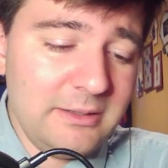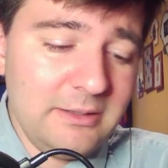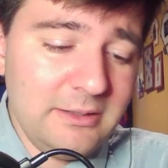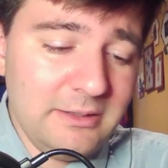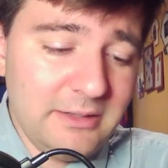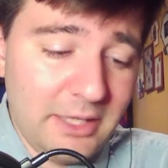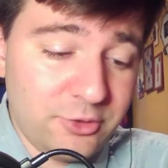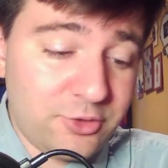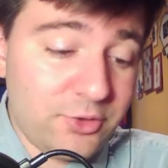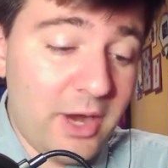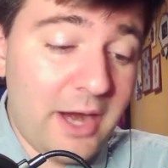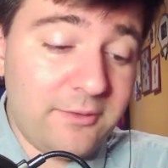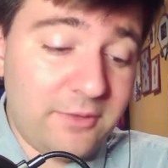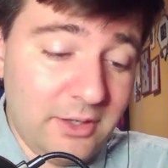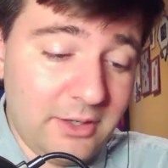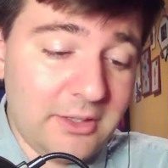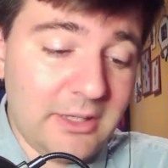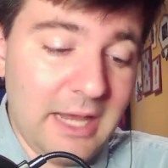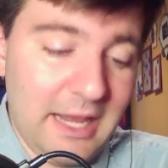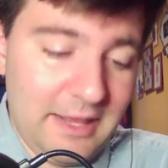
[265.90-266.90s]
They
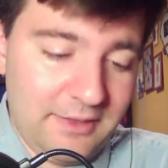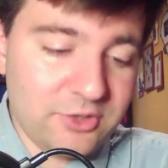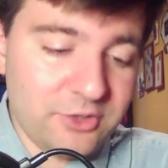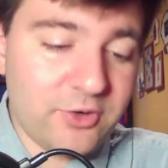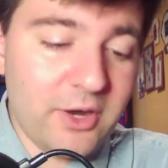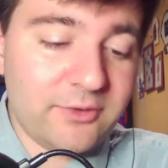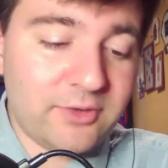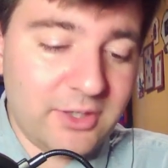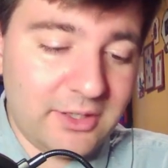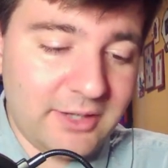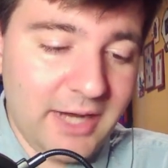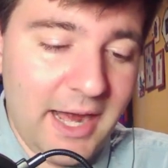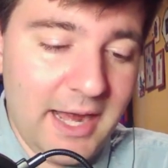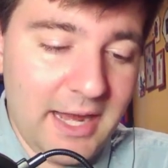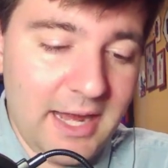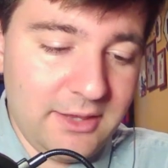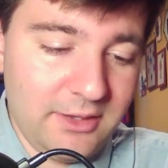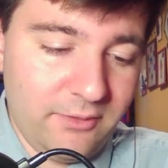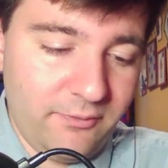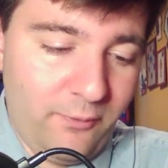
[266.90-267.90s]
drafted, yeah, they drafted a tight
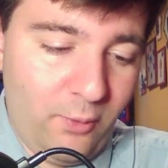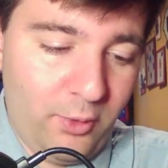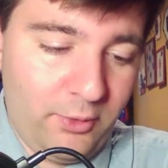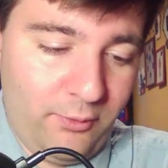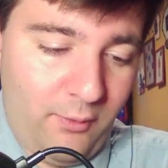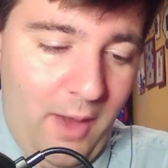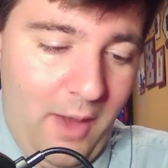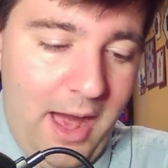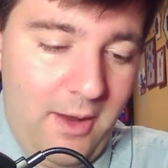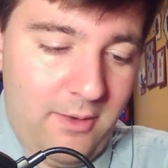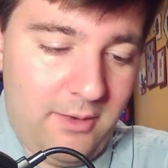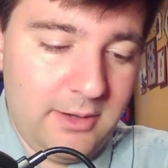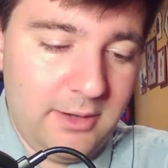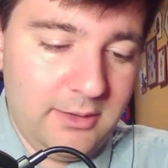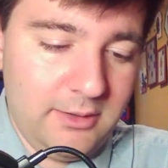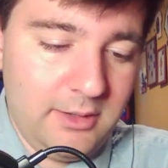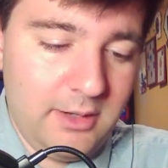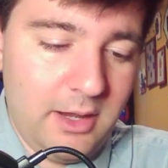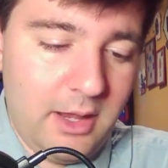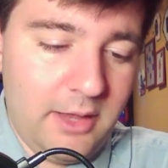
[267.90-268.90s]
end in the fourth round,
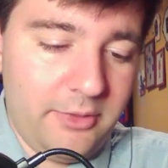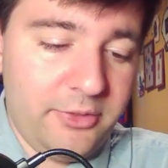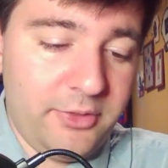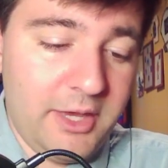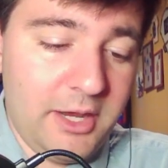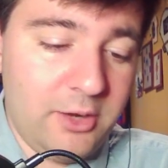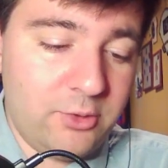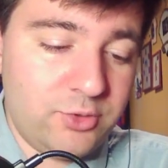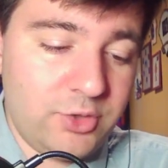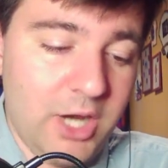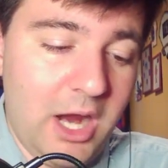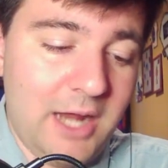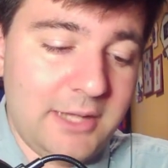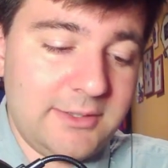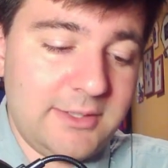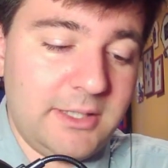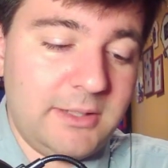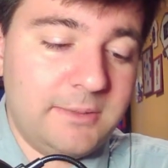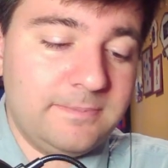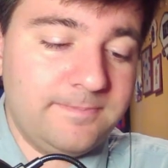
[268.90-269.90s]
uh, Theo
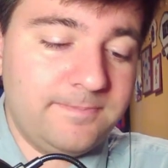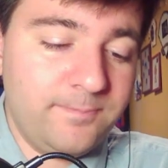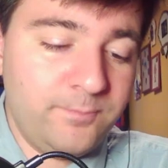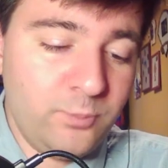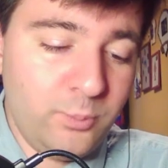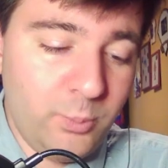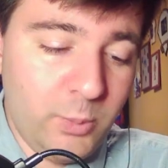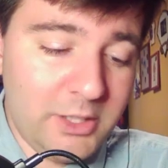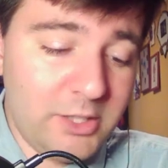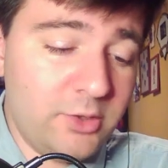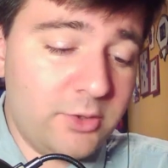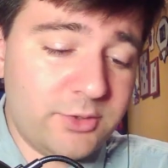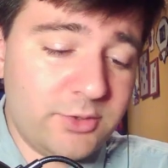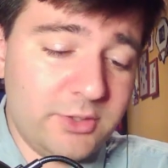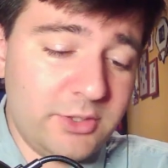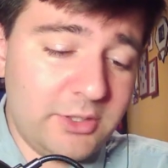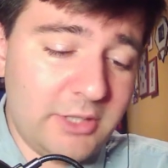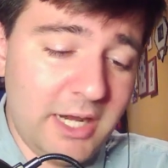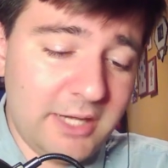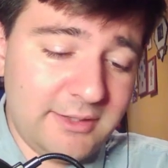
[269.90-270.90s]
Johnson. But you also
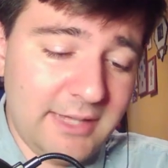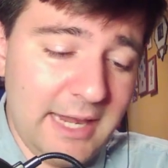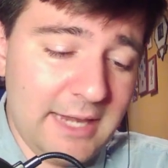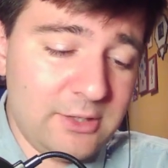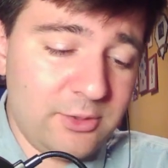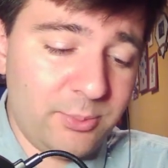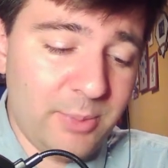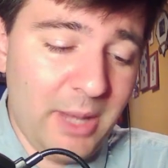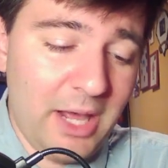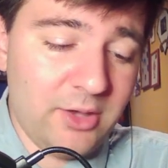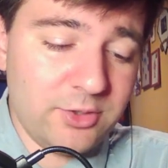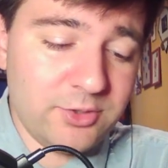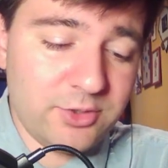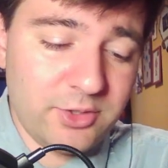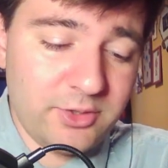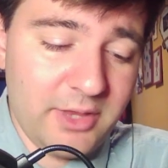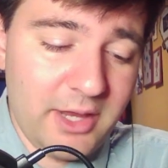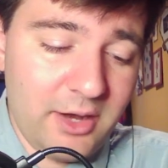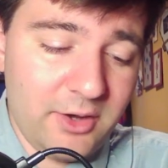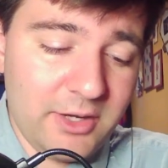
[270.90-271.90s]
you got Daniel Bellinger
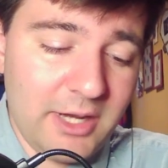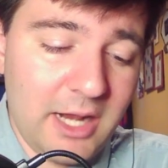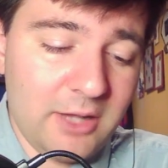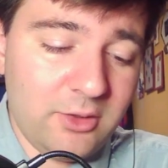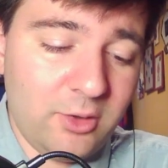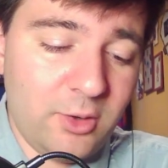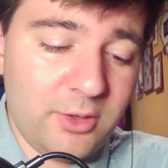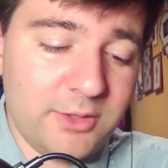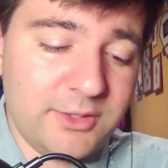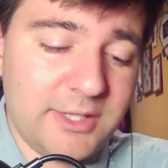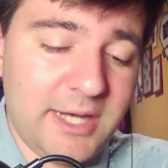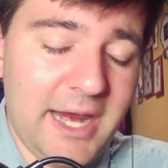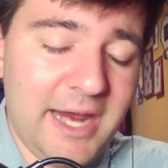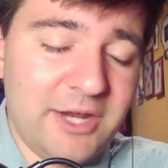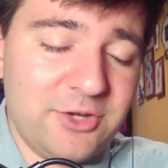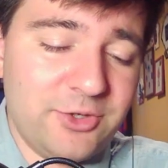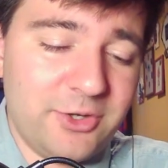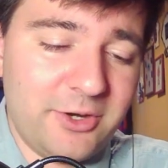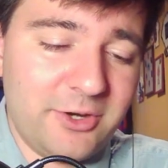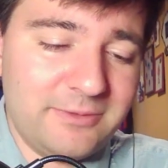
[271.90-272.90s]
there, you got Lawrence
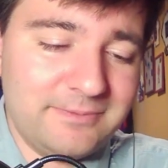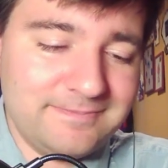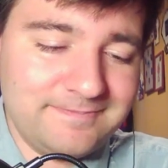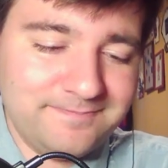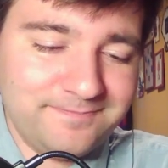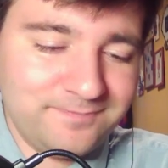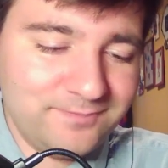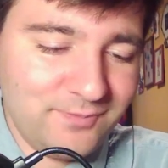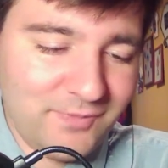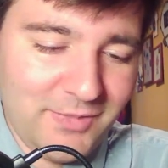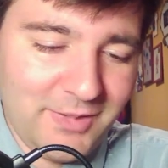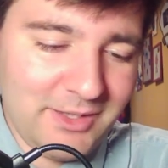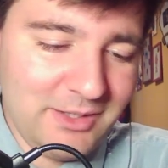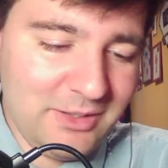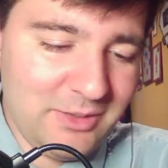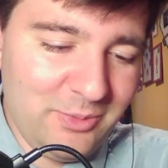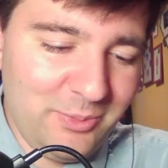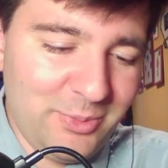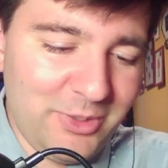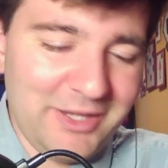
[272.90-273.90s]
Cager,
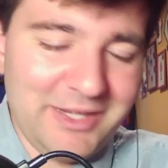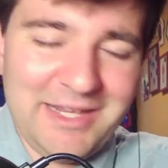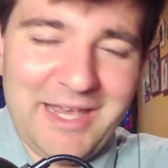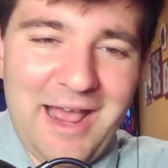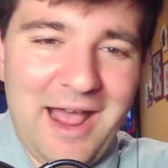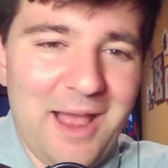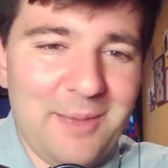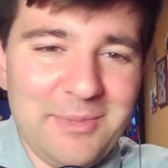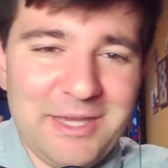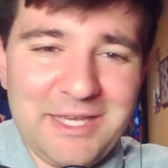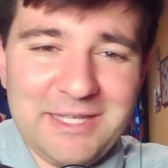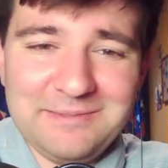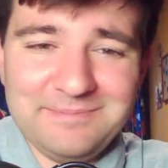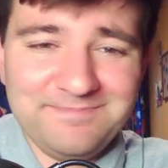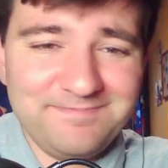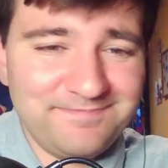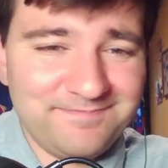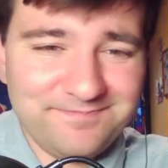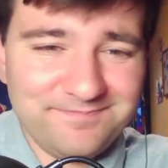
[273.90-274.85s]
but yeah, I mean,